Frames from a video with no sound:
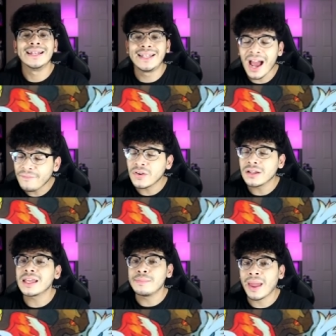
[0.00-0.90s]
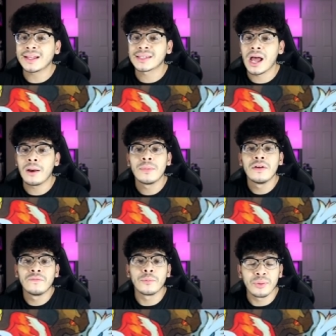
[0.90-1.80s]
Definitely makes up
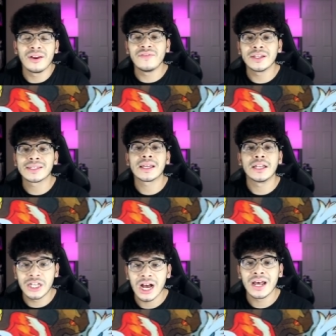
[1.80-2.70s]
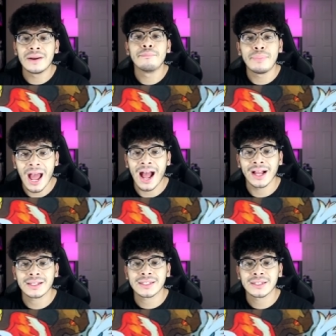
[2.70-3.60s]
for previous dud
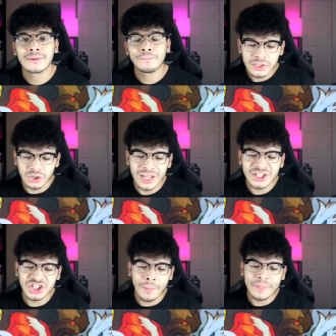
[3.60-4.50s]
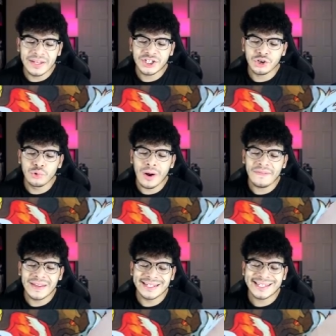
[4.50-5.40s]
packs. So let's jump into the